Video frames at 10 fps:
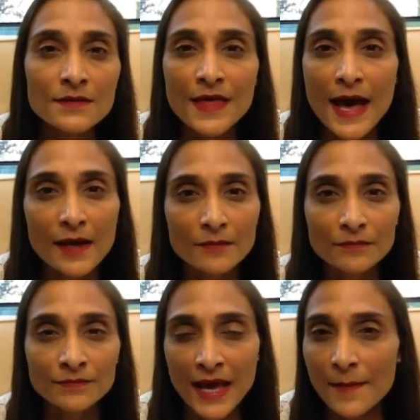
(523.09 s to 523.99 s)
that
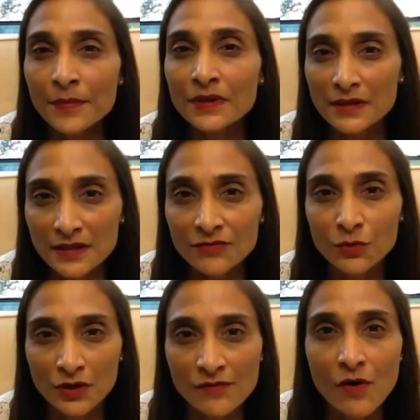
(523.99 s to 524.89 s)
belief
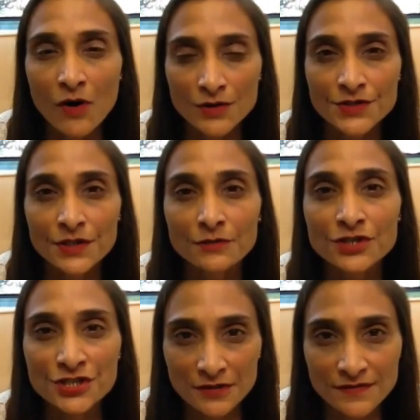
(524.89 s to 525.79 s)
would have also
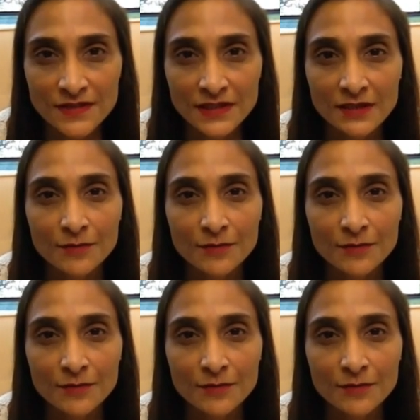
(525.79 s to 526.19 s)
shifted